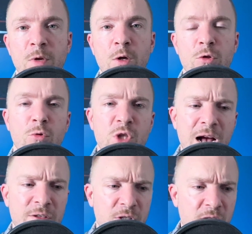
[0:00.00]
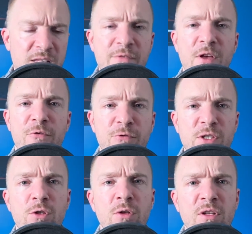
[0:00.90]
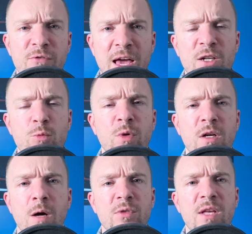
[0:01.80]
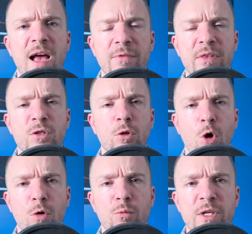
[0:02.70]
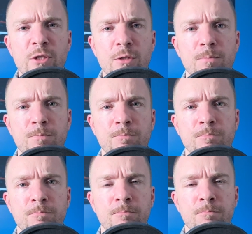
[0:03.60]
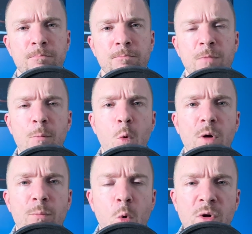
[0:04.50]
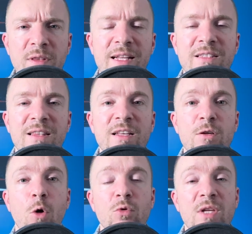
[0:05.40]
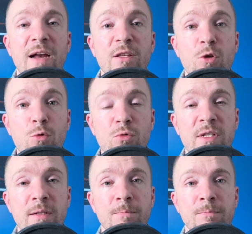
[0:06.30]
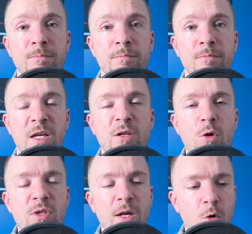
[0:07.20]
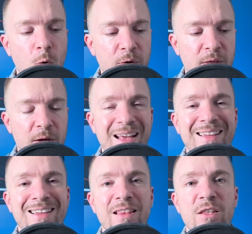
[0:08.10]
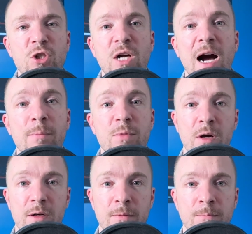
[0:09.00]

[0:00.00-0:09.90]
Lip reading: So Jon does have a physical advantage when it comes to having this long reach. But more importantly, it's that he knows how to use it. He knows how to go in there and get the job done.